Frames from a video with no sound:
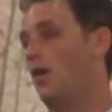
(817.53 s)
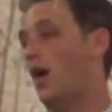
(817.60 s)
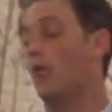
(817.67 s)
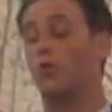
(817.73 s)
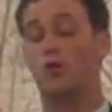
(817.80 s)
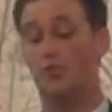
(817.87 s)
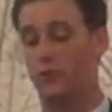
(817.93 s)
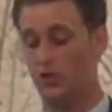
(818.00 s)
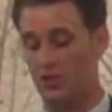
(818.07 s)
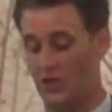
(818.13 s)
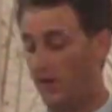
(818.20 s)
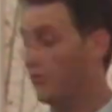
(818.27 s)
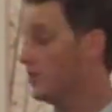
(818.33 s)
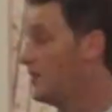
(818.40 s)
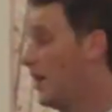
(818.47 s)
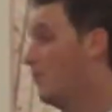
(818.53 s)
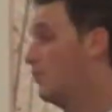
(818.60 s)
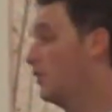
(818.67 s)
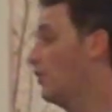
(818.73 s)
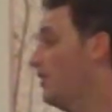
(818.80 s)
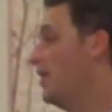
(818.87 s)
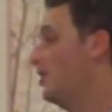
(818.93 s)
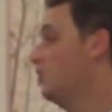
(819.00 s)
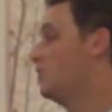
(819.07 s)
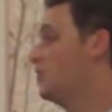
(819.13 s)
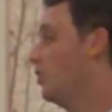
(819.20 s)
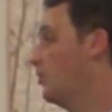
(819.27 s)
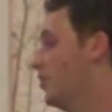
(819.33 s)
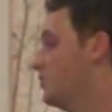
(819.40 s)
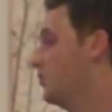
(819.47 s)
I really appreciate everybody's time. Bill, thank you
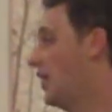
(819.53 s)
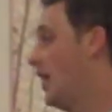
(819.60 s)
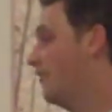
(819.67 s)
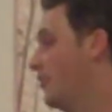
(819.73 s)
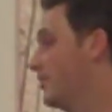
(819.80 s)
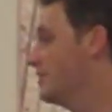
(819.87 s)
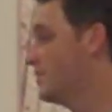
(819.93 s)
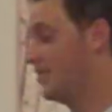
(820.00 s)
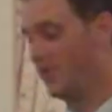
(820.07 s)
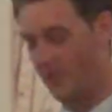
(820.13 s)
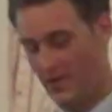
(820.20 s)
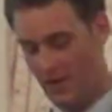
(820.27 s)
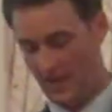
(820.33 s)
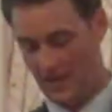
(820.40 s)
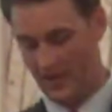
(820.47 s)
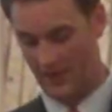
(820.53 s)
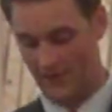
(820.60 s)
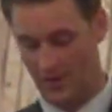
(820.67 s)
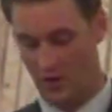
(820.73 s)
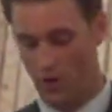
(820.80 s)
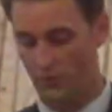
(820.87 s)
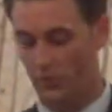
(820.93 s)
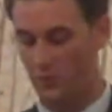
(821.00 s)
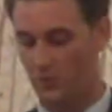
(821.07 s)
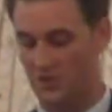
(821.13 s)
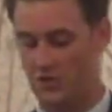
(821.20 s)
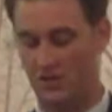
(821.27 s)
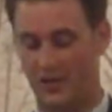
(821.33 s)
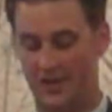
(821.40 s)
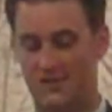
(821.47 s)
so much for having us. And hopefully we'll
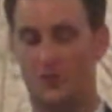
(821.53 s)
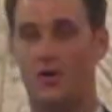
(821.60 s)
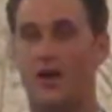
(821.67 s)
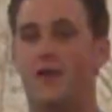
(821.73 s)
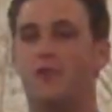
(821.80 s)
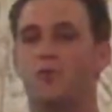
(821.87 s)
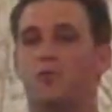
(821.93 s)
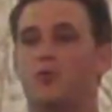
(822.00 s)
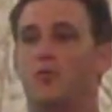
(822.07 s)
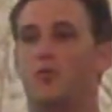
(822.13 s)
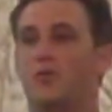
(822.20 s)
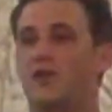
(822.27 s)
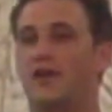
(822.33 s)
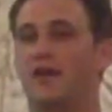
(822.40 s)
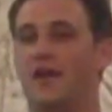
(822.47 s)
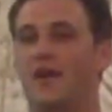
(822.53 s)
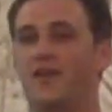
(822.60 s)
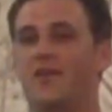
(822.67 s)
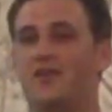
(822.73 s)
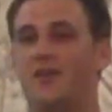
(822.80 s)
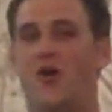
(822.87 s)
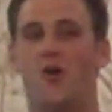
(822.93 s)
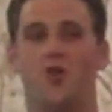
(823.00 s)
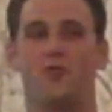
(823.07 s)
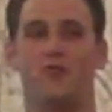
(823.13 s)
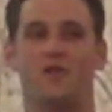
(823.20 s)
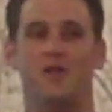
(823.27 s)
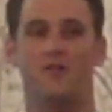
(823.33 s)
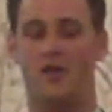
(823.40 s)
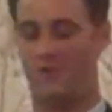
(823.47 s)
see you guys around. We will be all
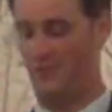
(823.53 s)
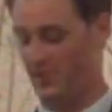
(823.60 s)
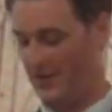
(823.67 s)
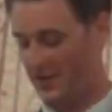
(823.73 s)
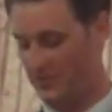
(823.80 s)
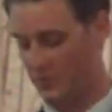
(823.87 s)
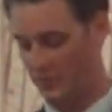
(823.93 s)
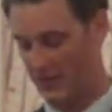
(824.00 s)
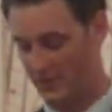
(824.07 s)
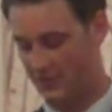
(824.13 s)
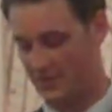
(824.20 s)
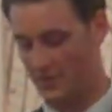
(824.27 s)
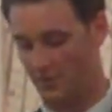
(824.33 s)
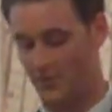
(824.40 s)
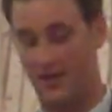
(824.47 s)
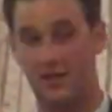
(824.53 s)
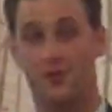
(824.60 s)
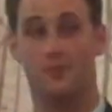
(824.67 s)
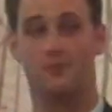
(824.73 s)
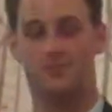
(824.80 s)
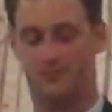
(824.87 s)
over the event for the next week. So thank you.